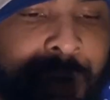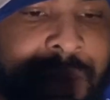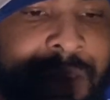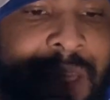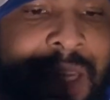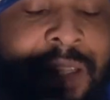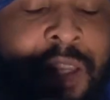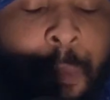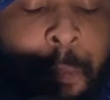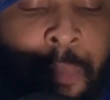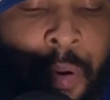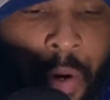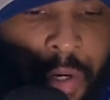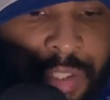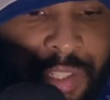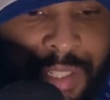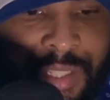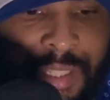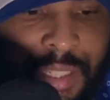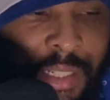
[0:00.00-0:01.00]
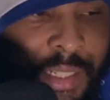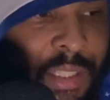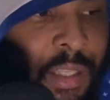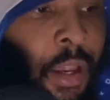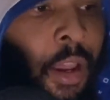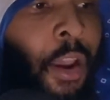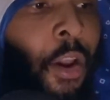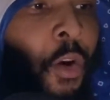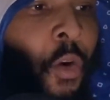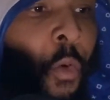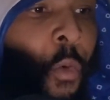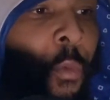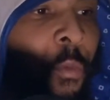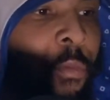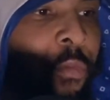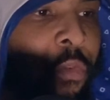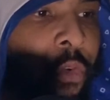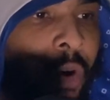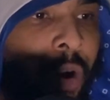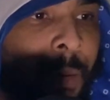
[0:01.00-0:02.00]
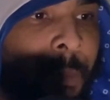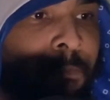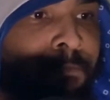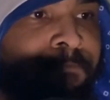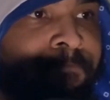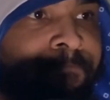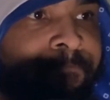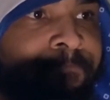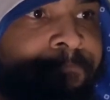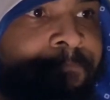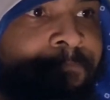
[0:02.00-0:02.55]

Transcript: think the purchases from